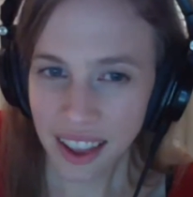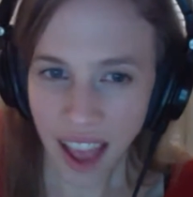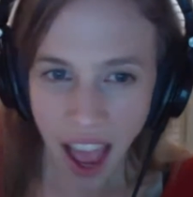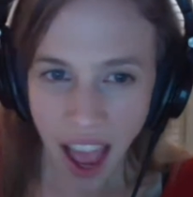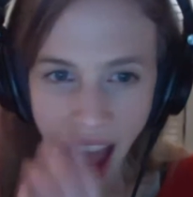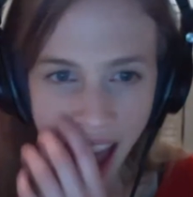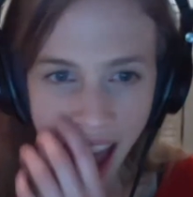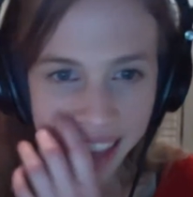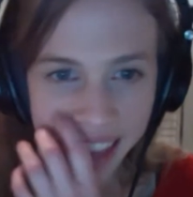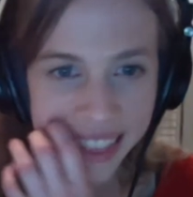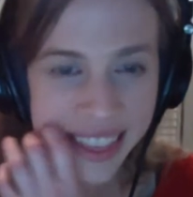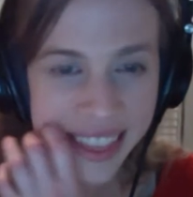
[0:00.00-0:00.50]

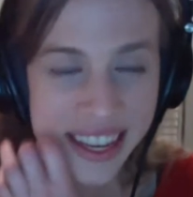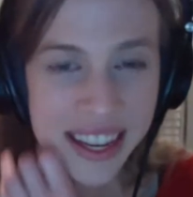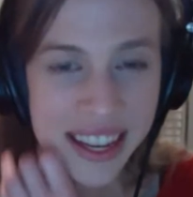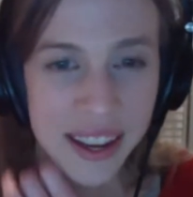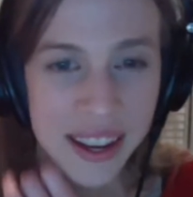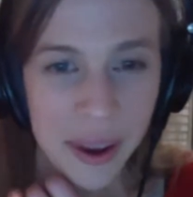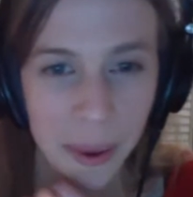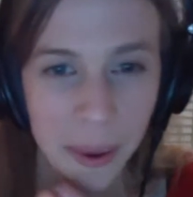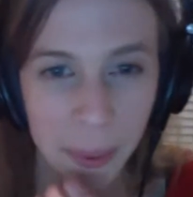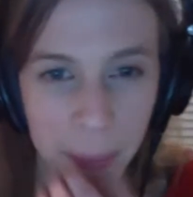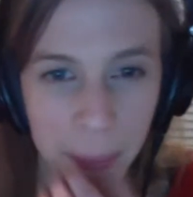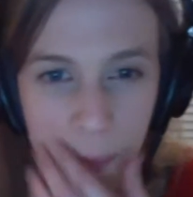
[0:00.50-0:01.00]
I think
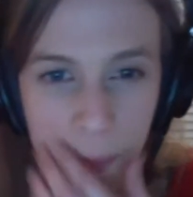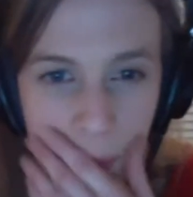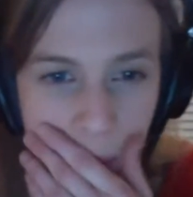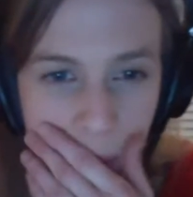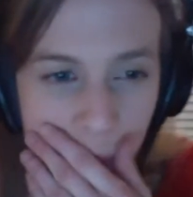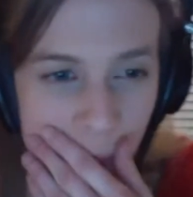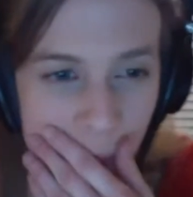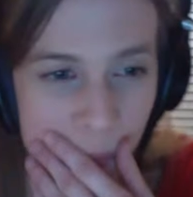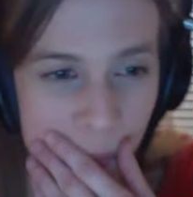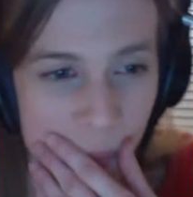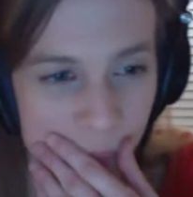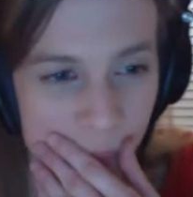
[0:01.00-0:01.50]
um,
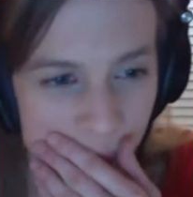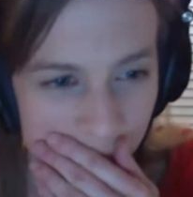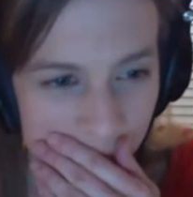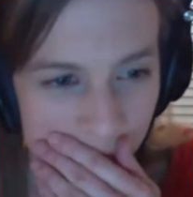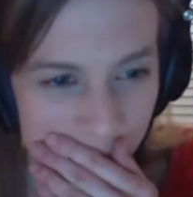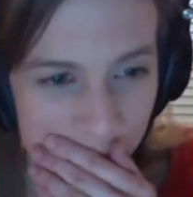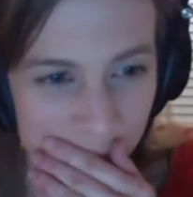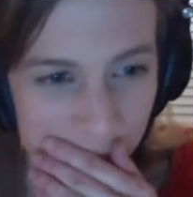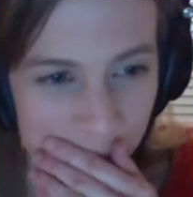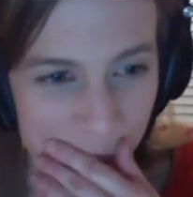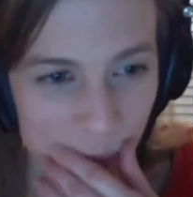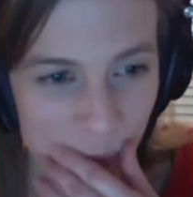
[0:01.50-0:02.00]

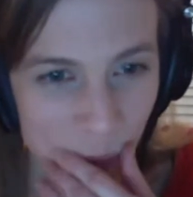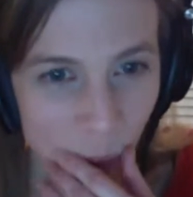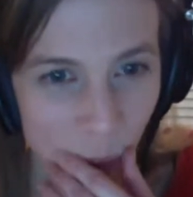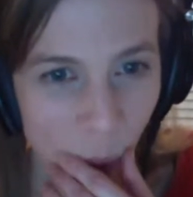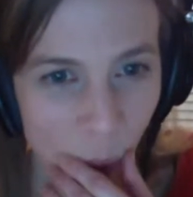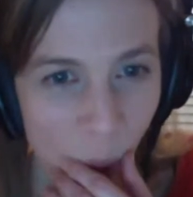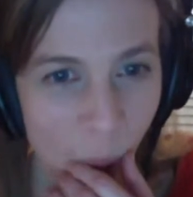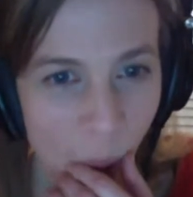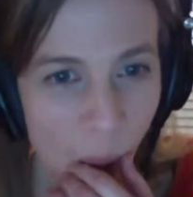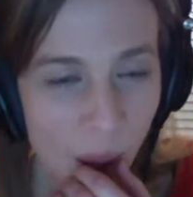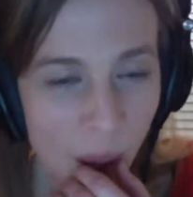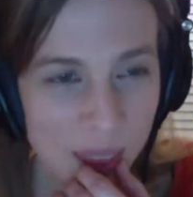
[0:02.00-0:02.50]

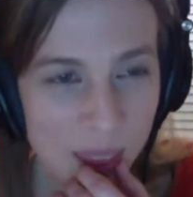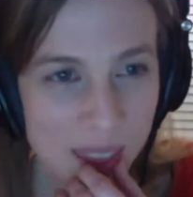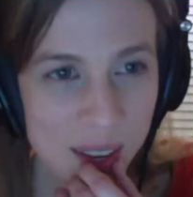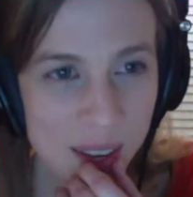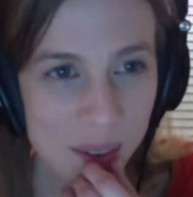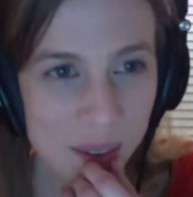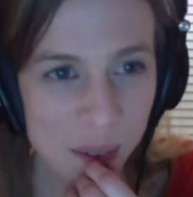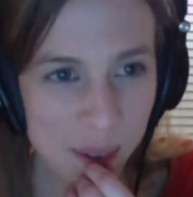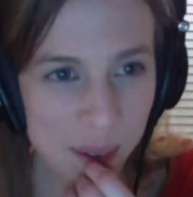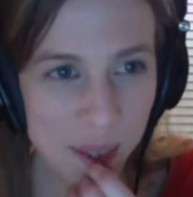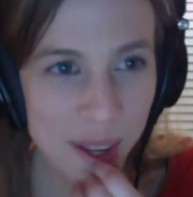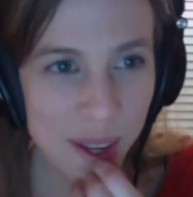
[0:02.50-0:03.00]
I think
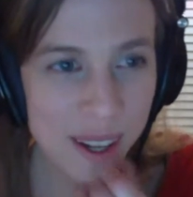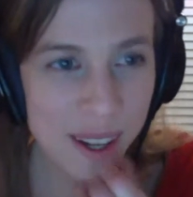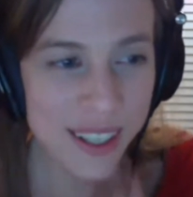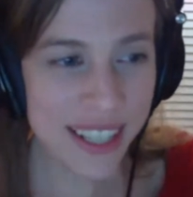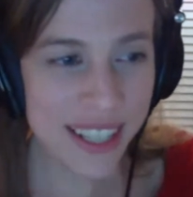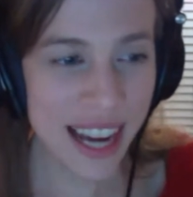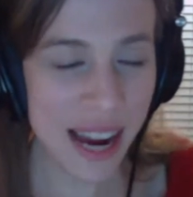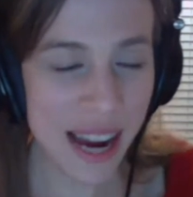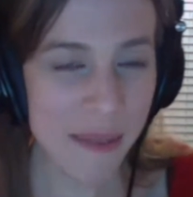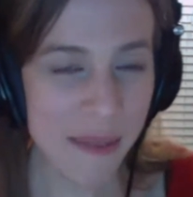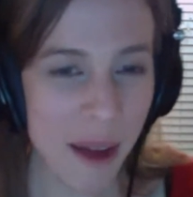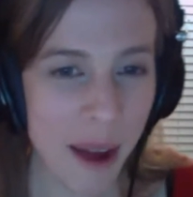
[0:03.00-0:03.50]
for a long
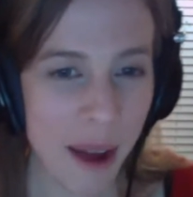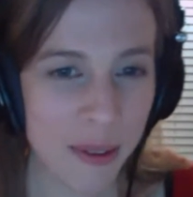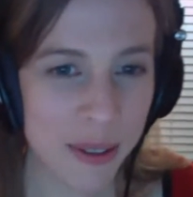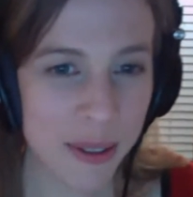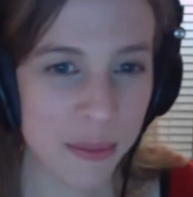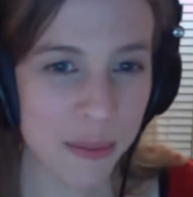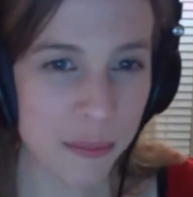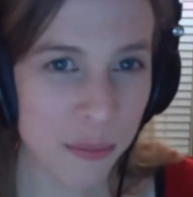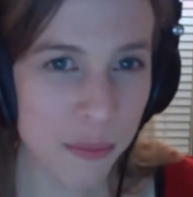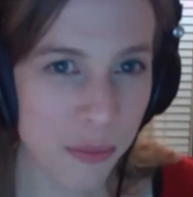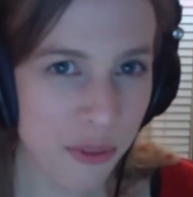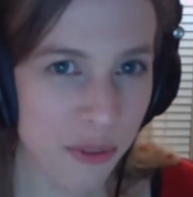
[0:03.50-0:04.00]
time I was
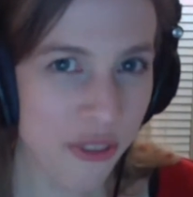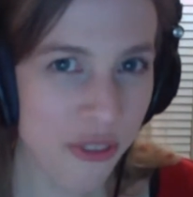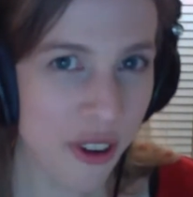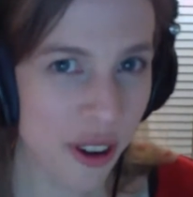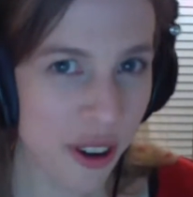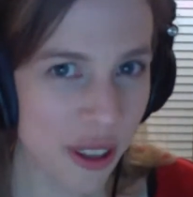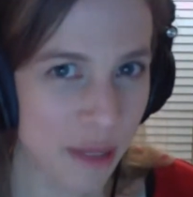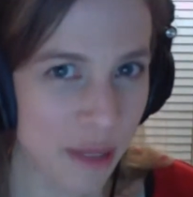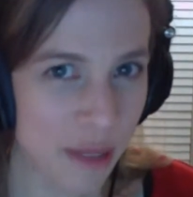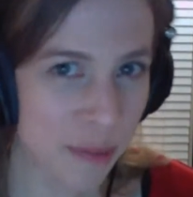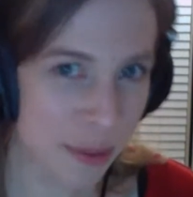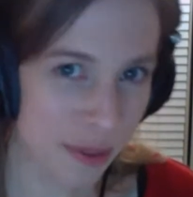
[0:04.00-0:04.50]

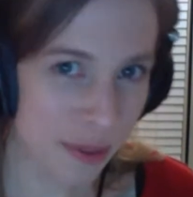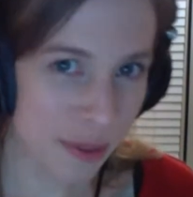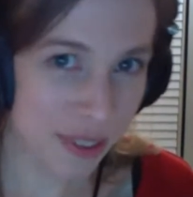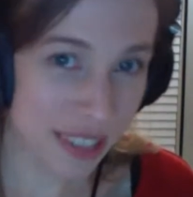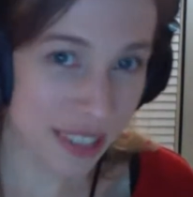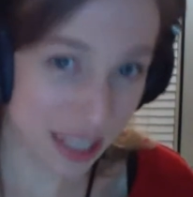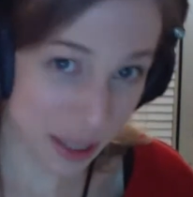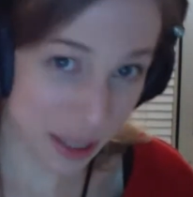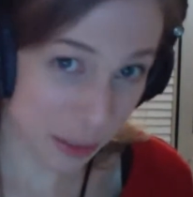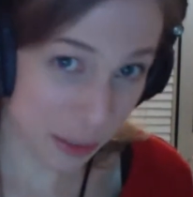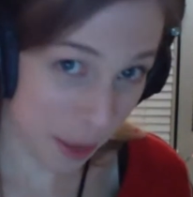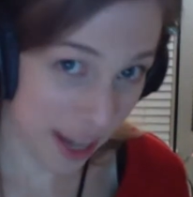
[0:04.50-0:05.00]
fairly
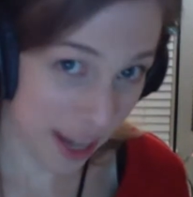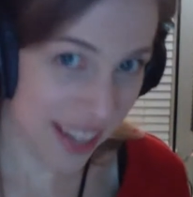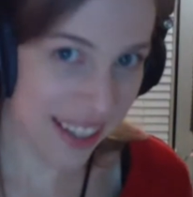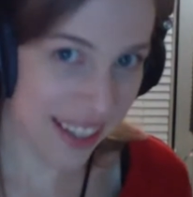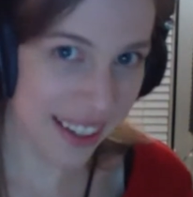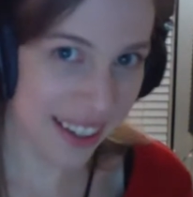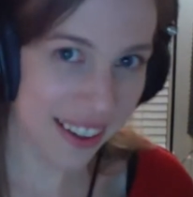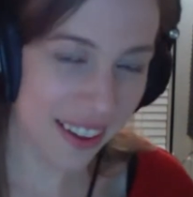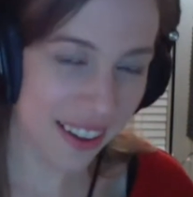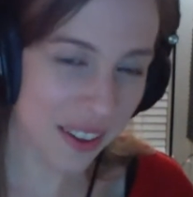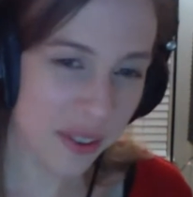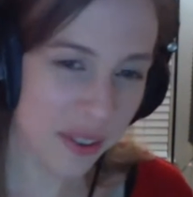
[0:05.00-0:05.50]

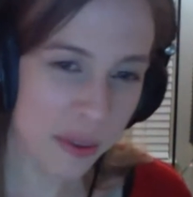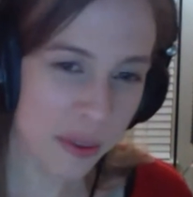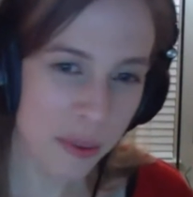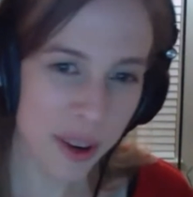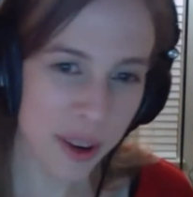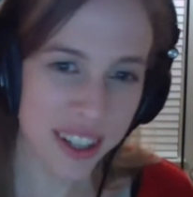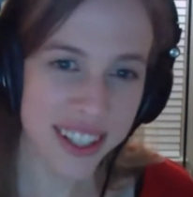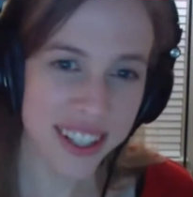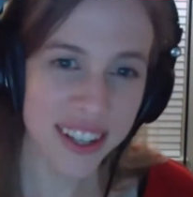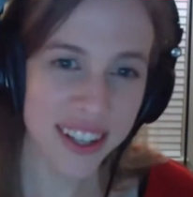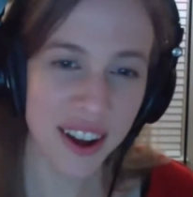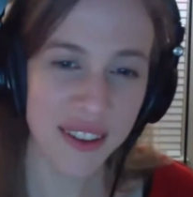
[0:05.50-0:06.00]
dissuaded from
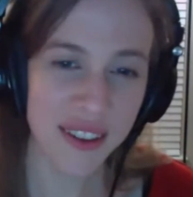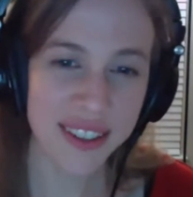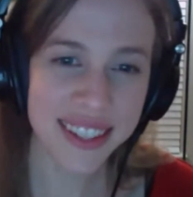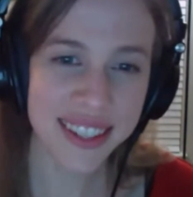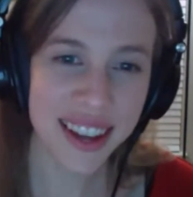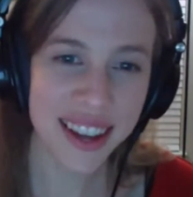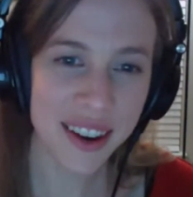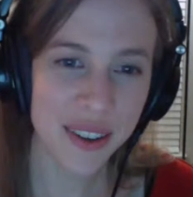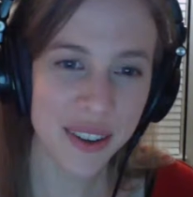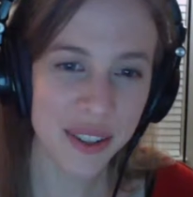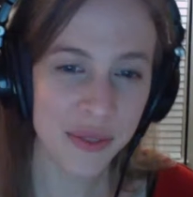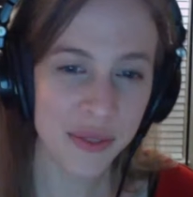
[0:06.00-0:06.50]
watching Office
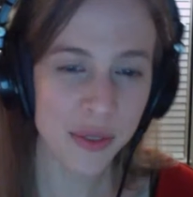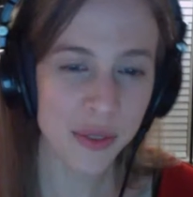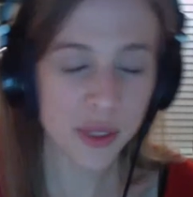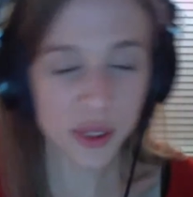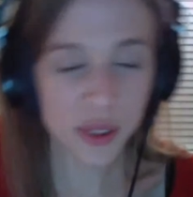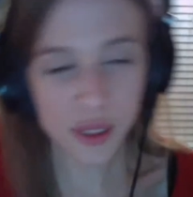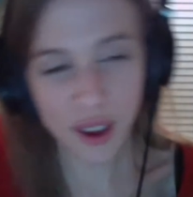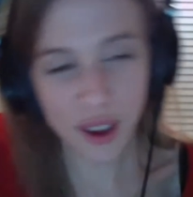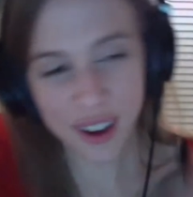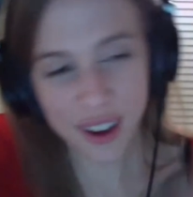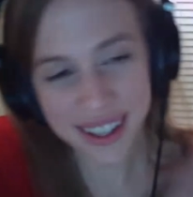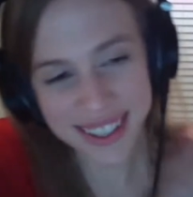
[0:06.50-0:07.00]
Hours for the
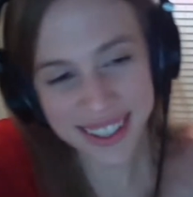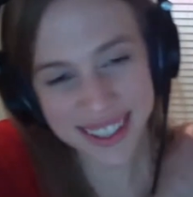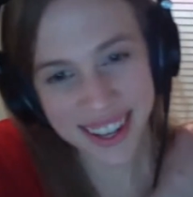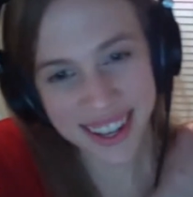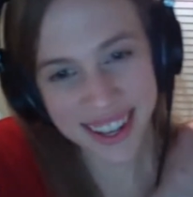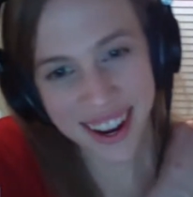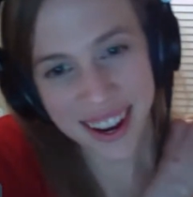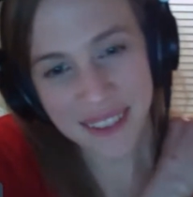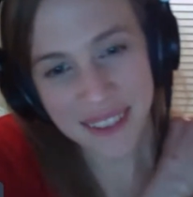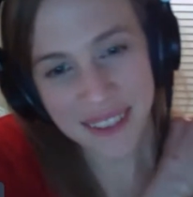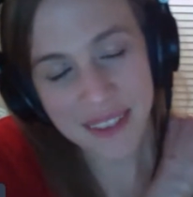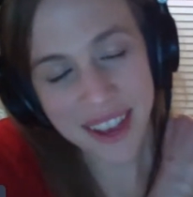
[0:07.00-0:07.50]
longest
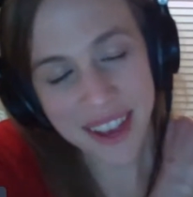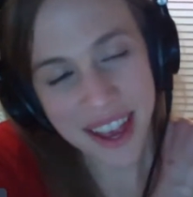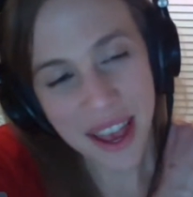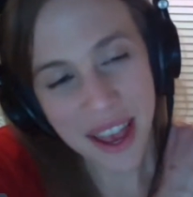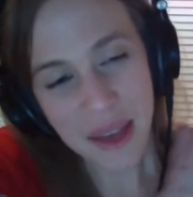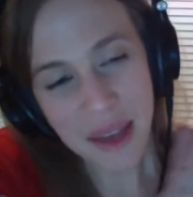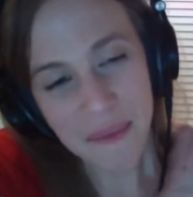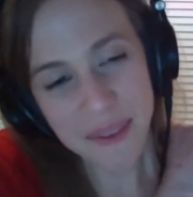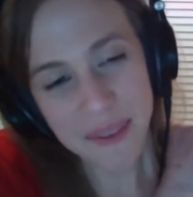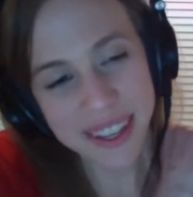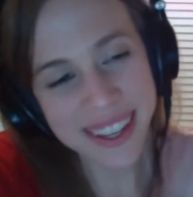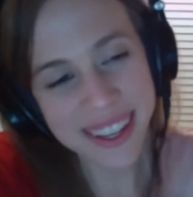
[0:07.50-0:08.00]
time
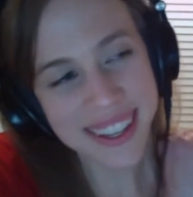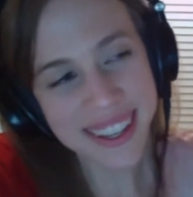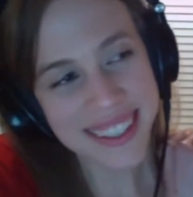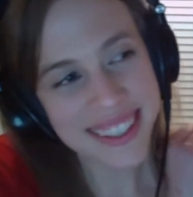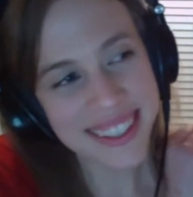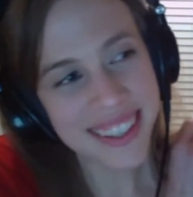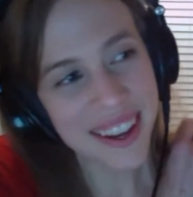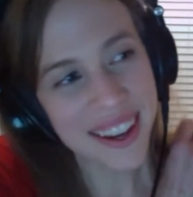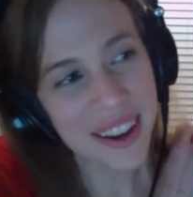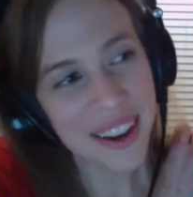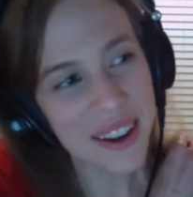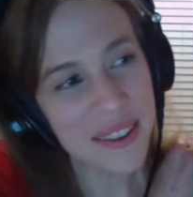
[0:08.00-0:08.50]
because
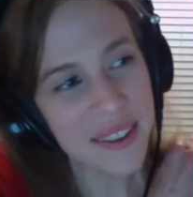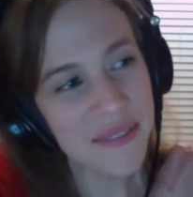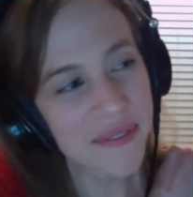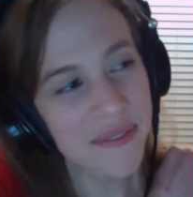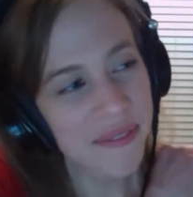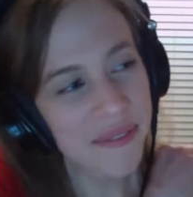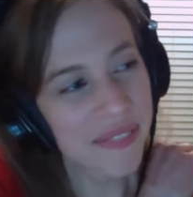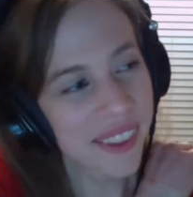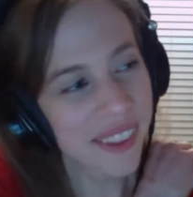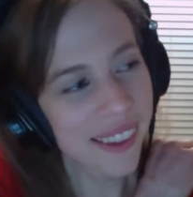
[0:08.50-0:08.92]
um,